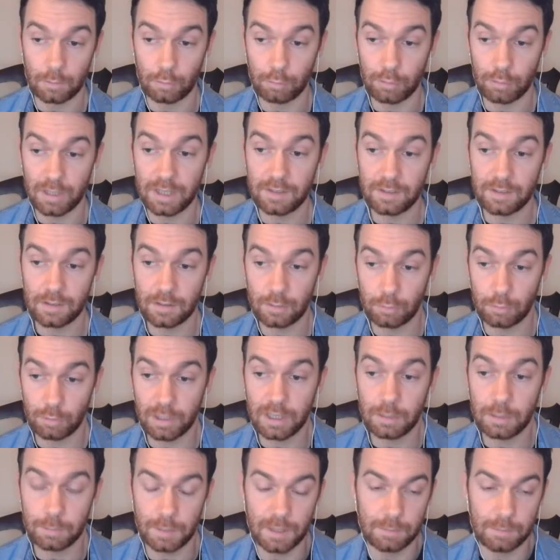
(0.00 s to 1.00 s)

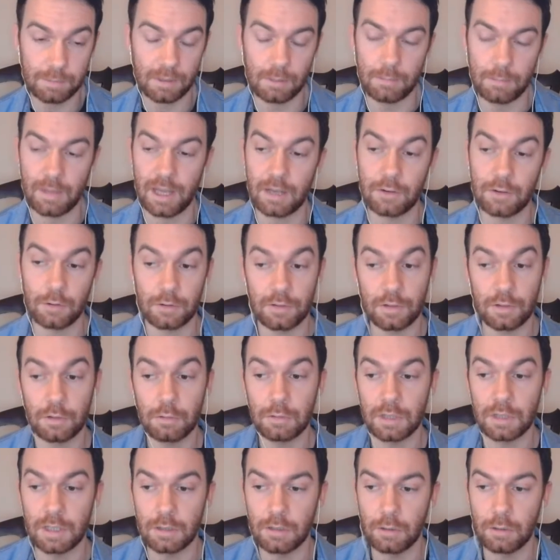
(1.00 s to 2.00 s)
Greek people matter
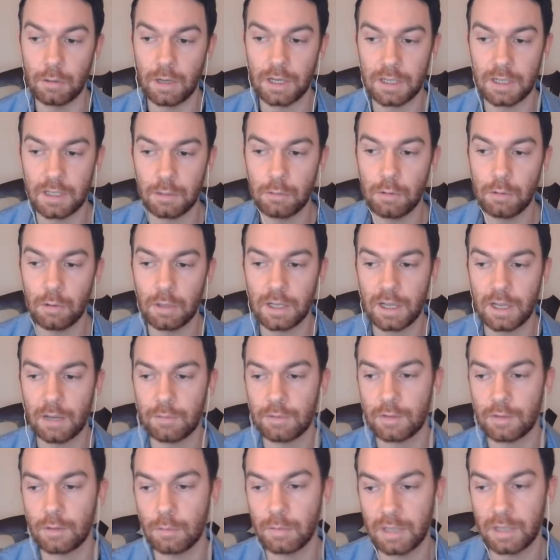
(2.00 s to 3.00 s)
too, and you only
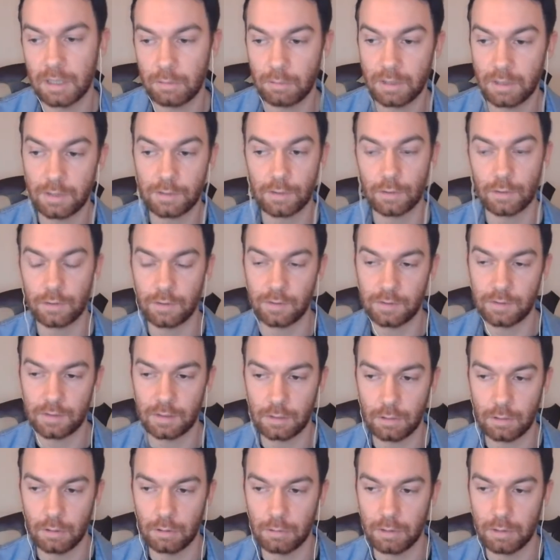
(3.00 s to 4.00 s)
have so many resources
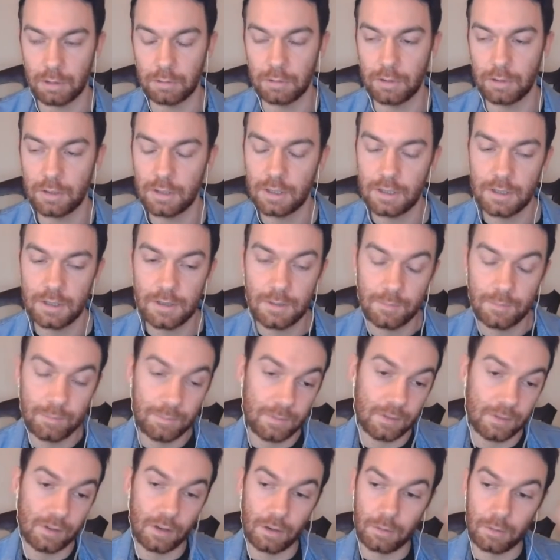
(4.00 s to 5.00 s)
to go around.
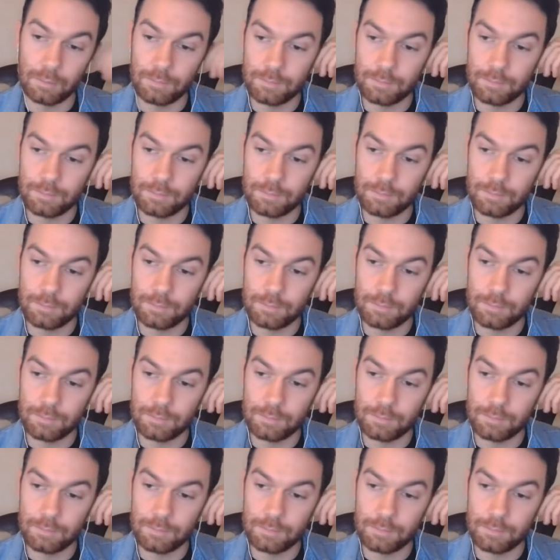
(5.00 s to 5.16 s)
So